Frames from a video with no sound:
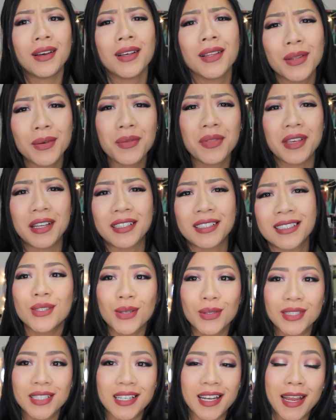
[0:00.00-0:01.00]
Hello there.
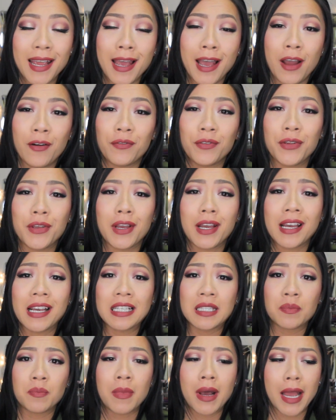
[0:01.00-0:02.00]
So today I have for you
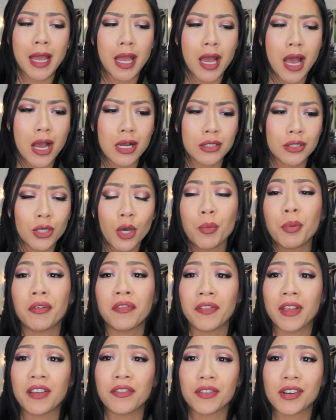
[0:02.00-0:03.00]
guys my October
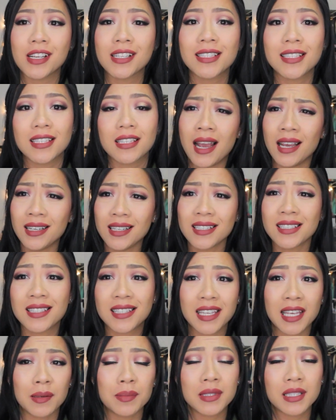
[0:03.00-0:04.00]
favorites. Kind of
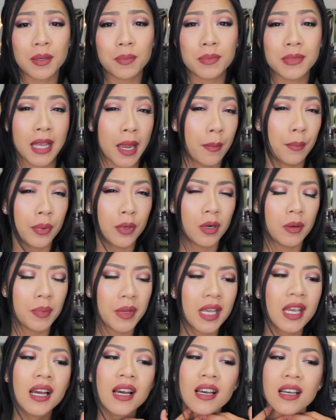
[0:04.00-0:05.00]
skipped September
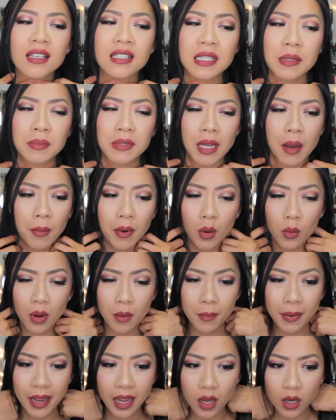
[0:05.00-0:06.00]
because September
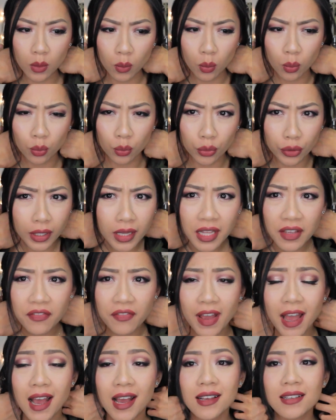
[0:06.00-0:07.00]
went by really
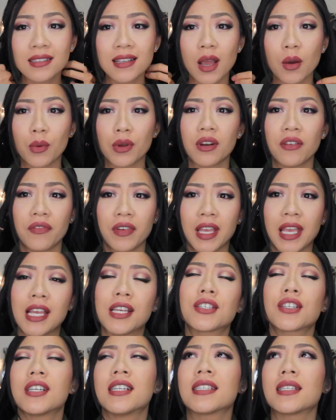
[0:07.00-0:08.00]
fast. I went on
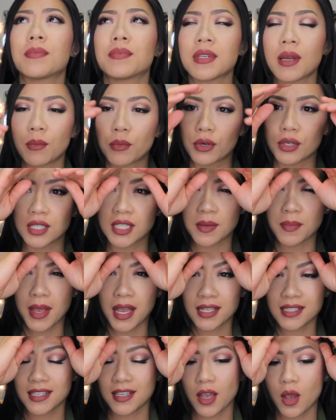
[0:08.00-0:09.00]
vacation in September to
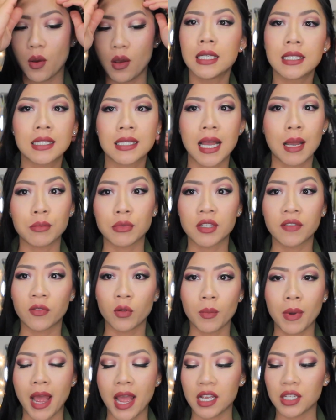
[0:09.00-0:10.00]
Mexico. Time just
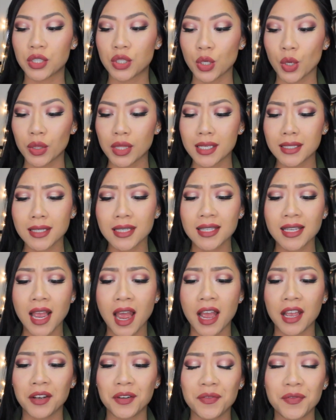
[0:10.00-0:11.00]
flew by. So this is
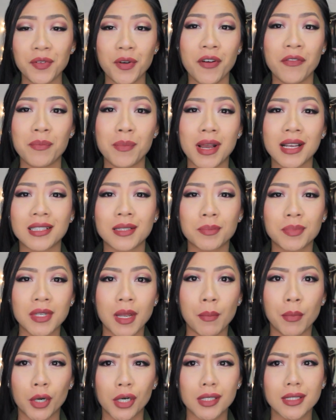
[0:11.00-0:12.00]
kind of my
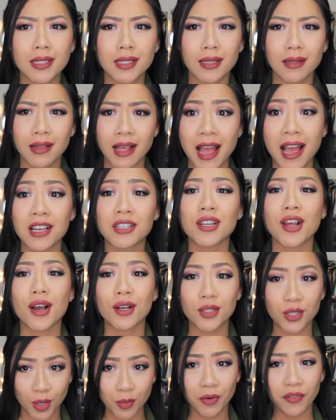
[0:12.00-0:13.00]
September slash
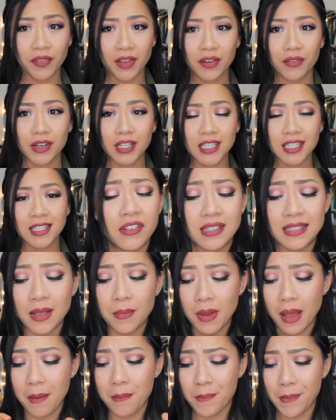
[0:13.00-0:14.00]
October favorites.
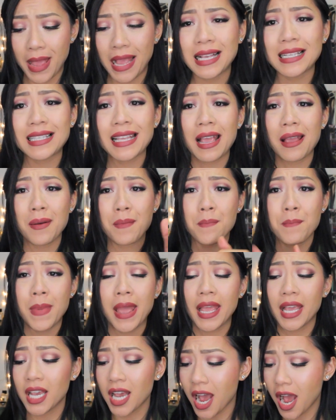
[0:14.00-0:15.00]
Some amazing
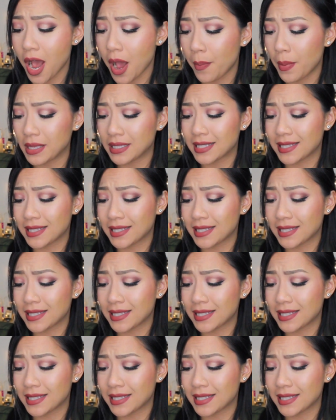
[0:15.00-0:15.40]
makeup,